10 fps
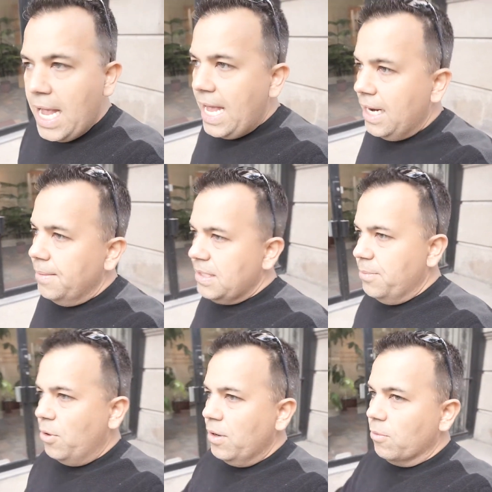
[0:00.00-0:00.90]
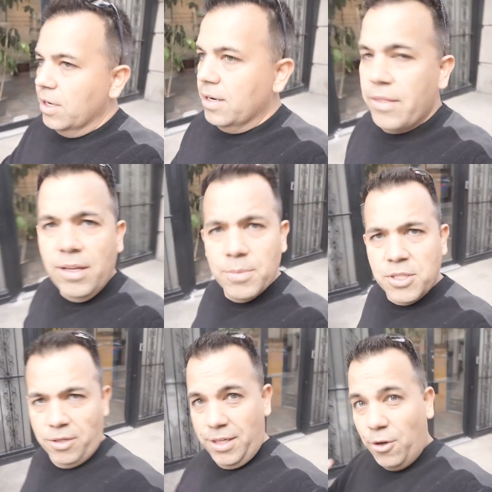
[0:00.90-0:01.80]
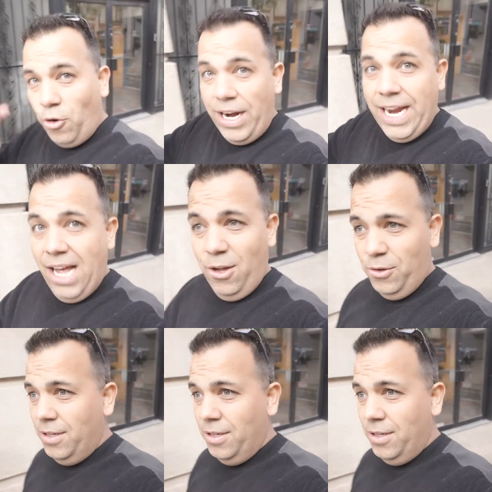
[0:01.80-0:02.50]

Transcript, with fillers: and I'm at the point where I think I'm starting to gray out.